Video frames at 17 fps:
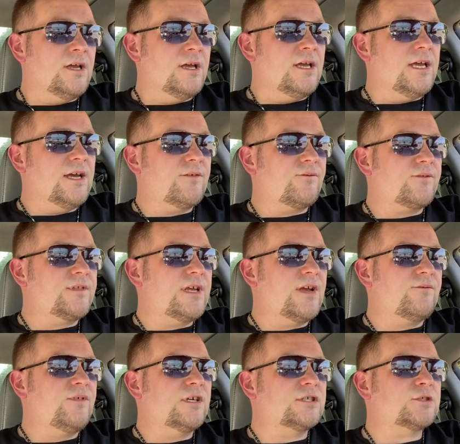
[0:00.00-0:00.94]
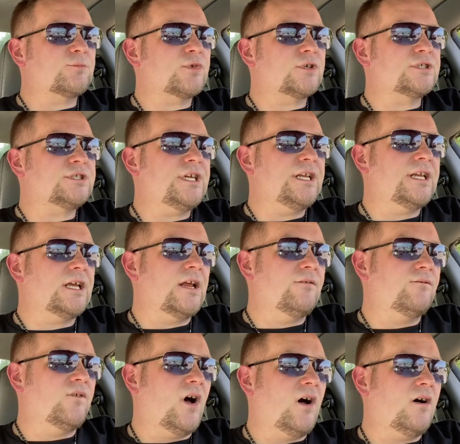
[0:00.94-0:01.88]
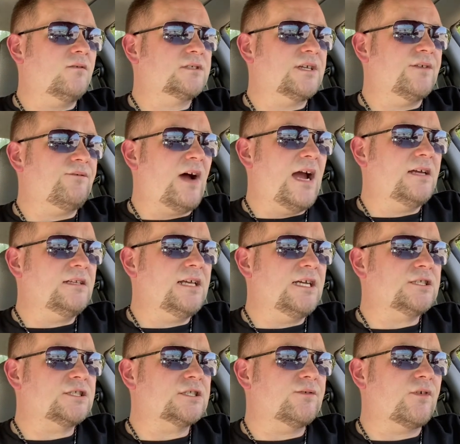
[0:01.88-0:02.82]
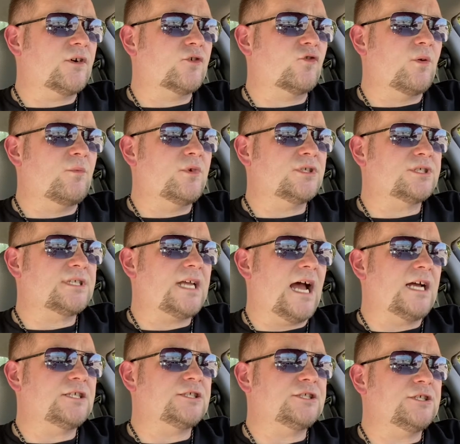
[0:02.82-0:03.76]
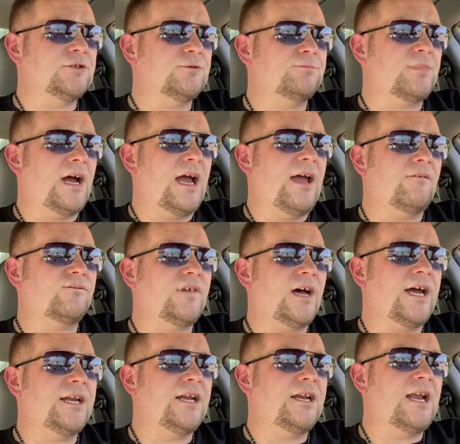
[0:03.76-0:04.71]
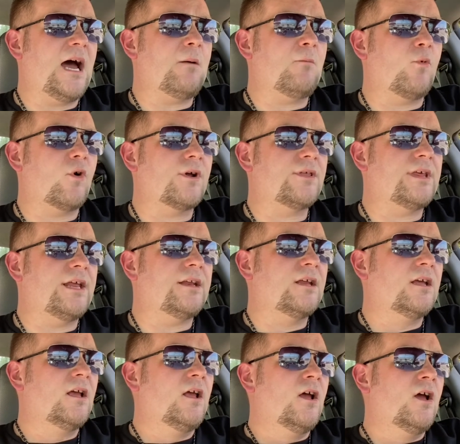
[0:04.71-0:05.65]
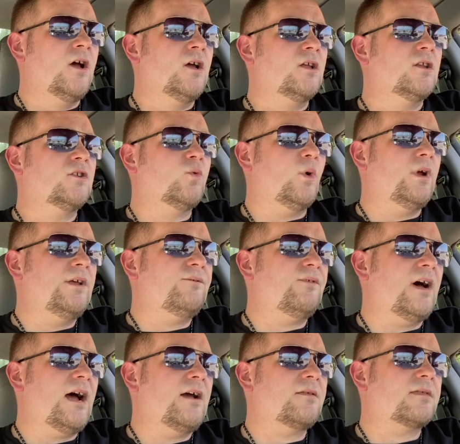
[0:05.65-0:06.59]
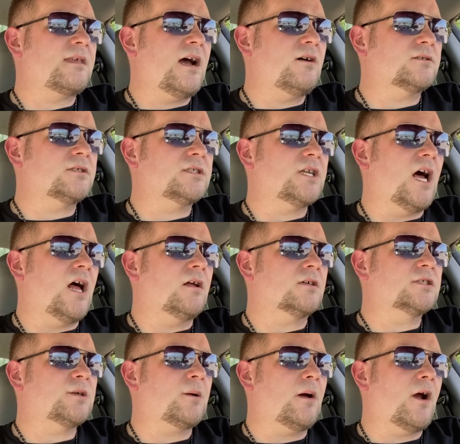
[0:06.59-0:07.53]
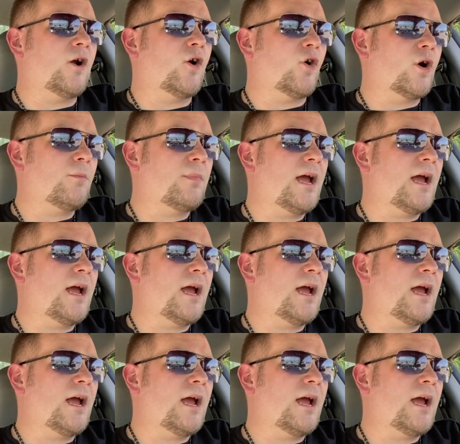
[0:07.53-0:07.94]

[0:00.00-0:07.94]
If the official proceeding involves a violation of a criminal statute, by a fine of not more than $25,000 or by